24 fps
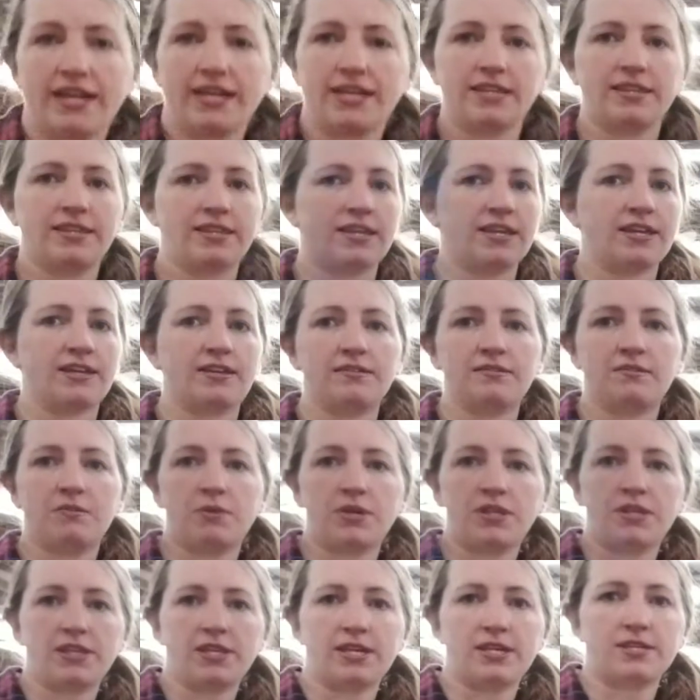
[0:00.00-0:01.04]
anything
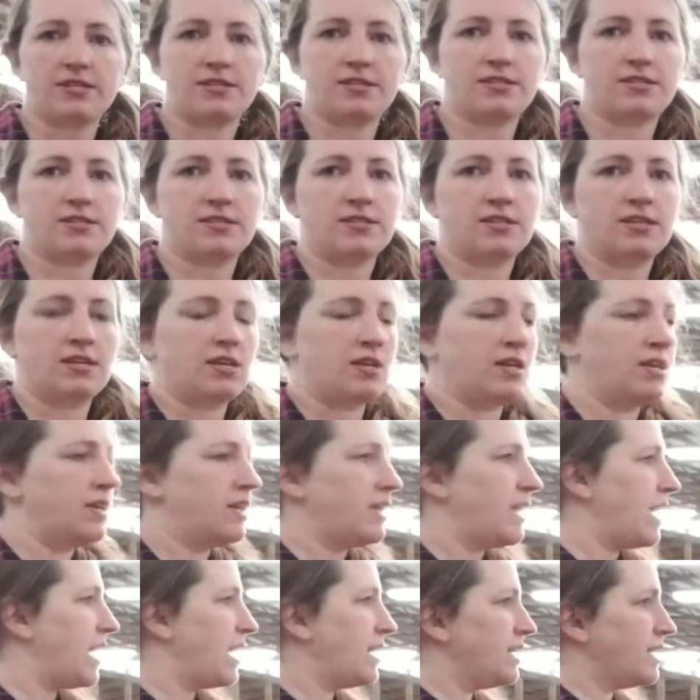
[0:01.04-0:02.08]
with this,
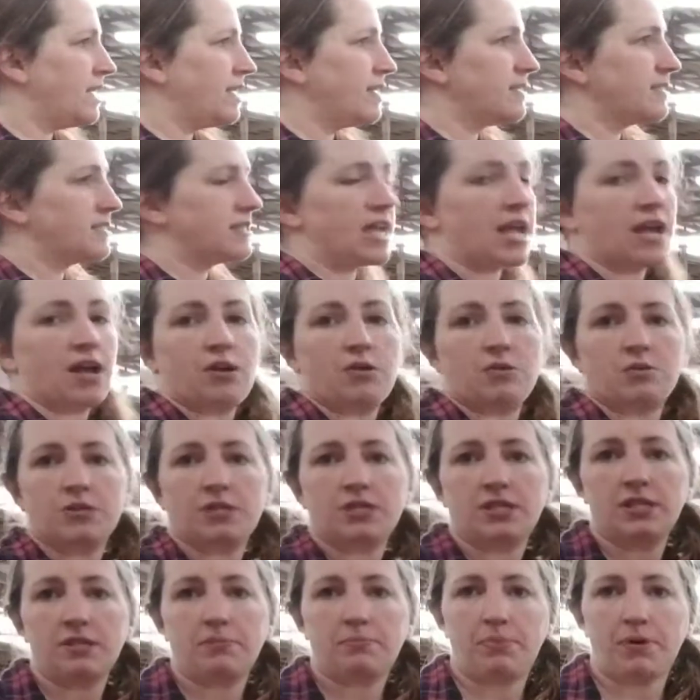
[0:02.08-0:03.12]
any
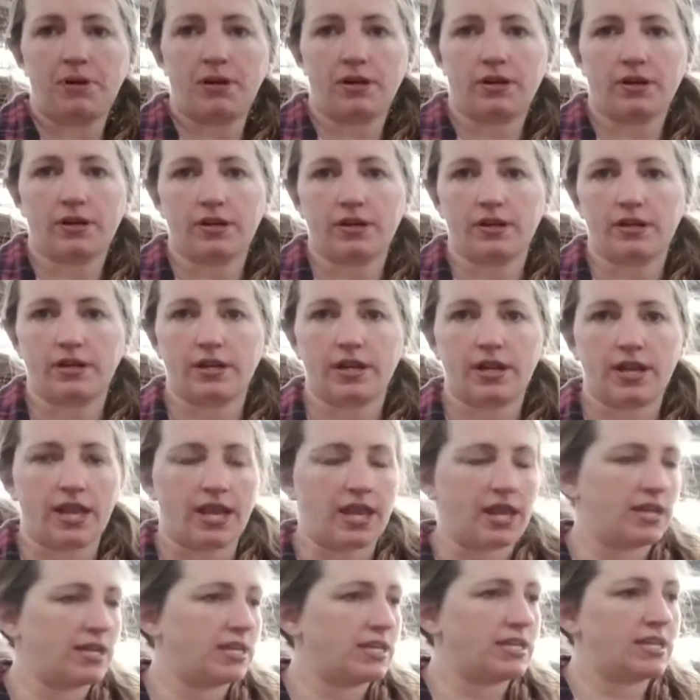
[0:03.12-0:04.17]
sound in the barn,
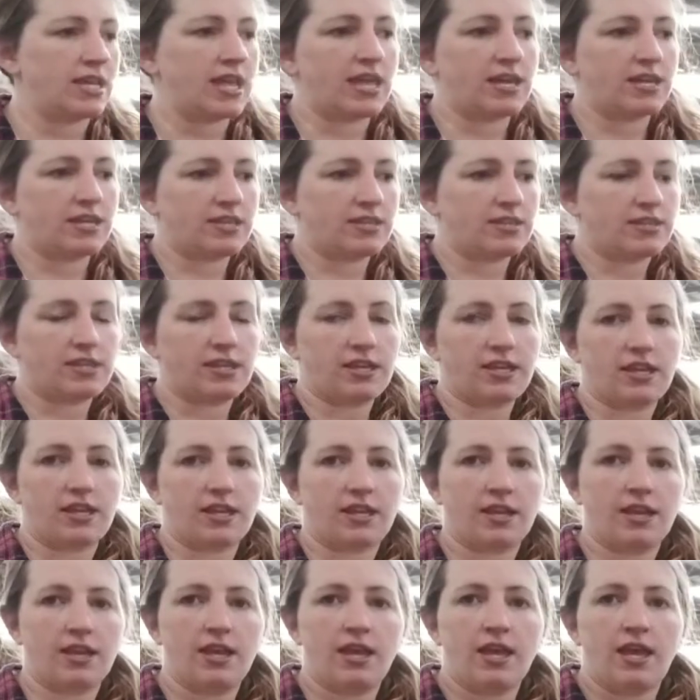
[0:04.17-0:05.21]

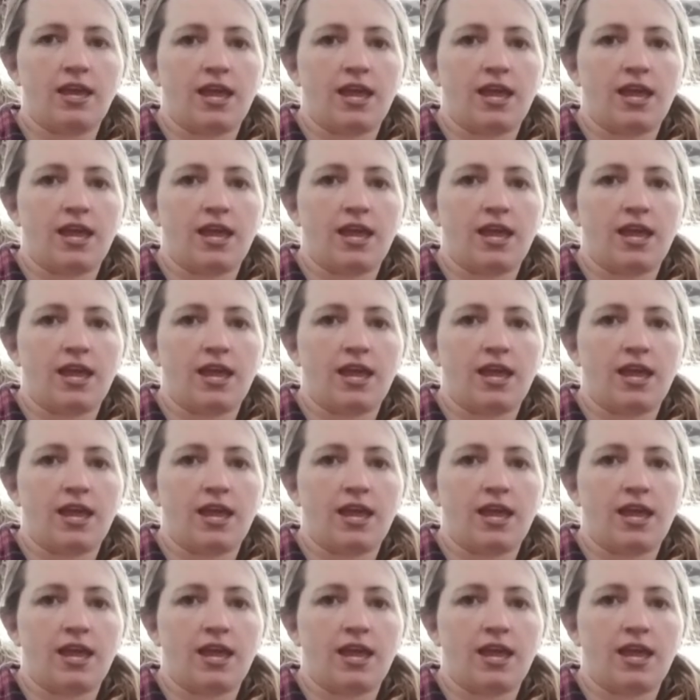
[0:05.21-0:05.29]
anything,